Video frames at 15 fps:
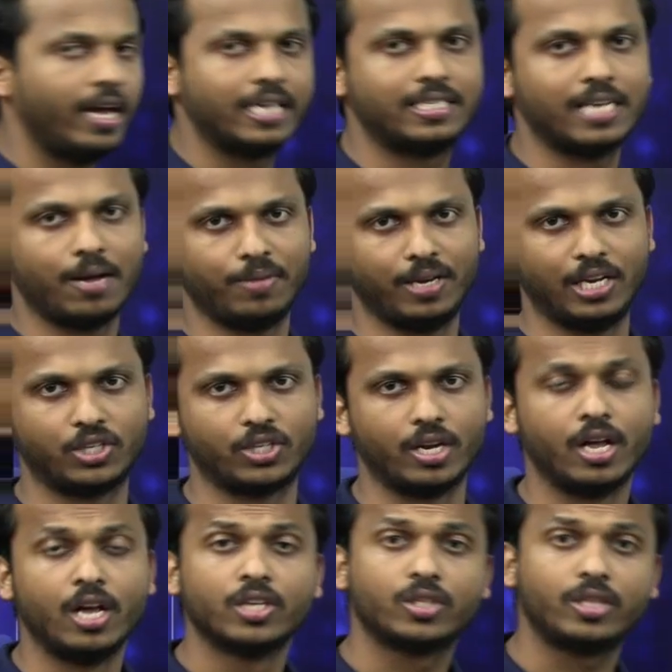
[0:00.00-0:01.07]

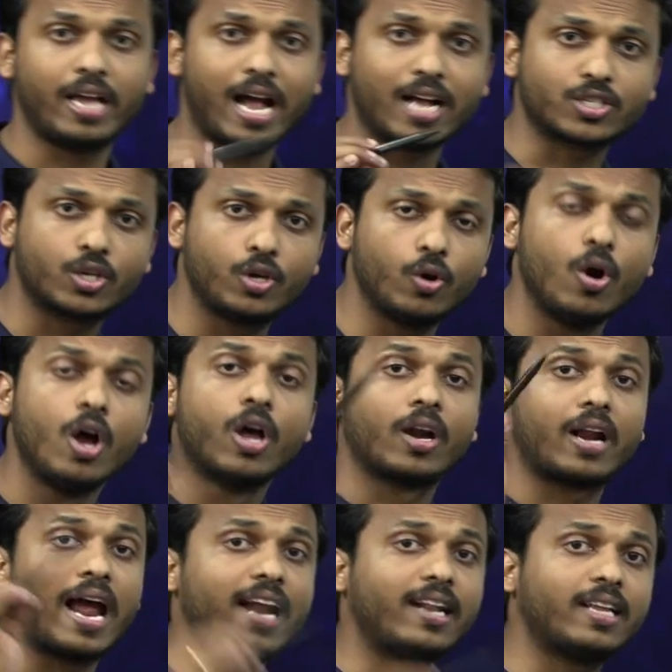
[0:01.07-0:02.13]
examination. So they ask you
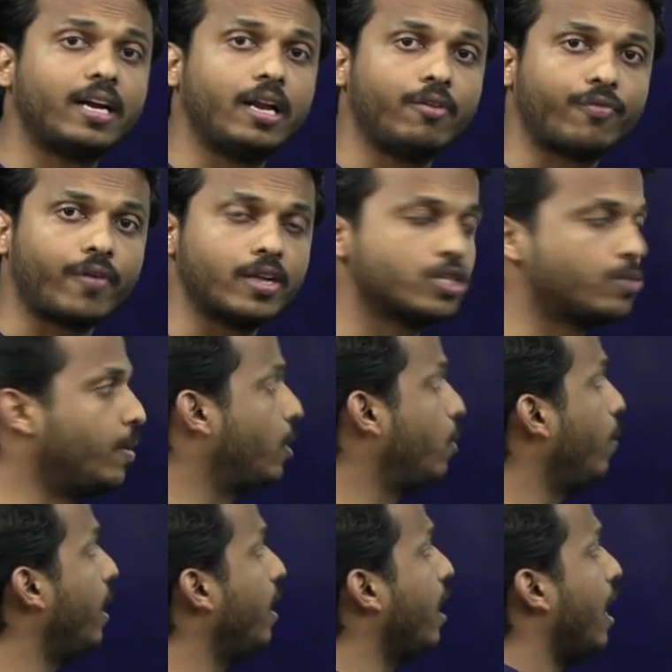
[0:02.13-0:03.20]
write the difference
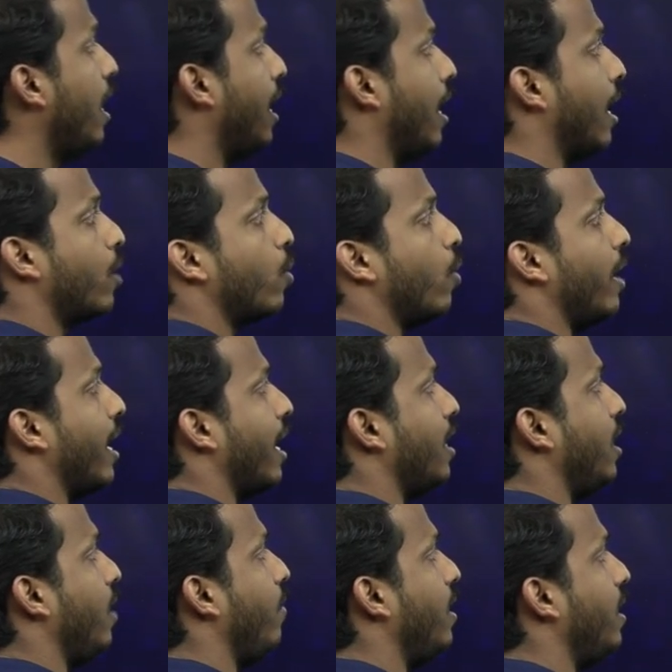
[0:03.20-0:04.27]
between
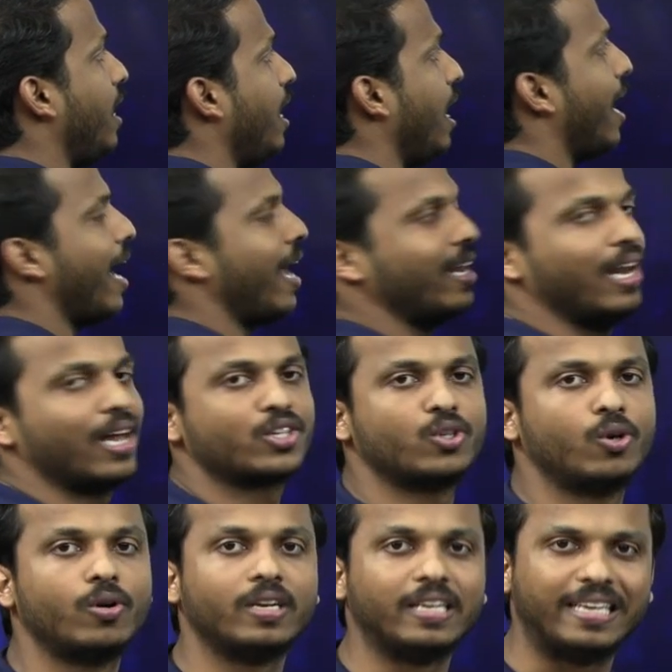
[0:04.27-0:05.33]
electronegativity and
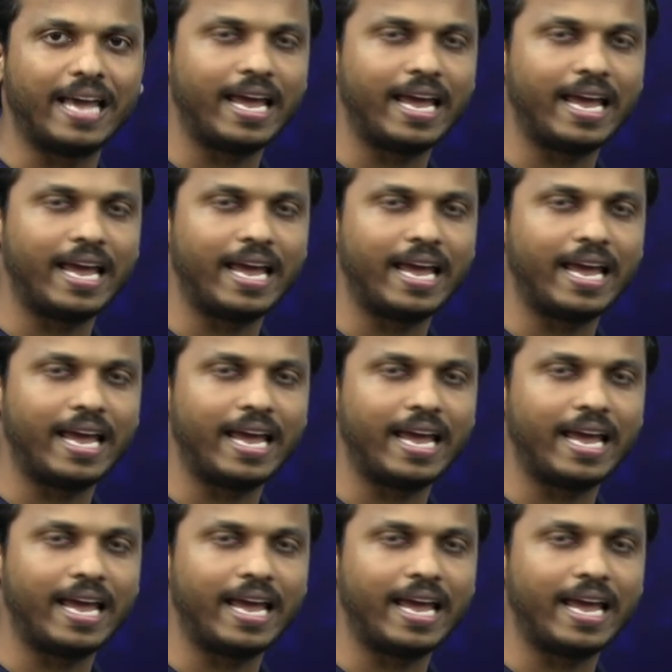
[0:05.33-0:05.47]
electron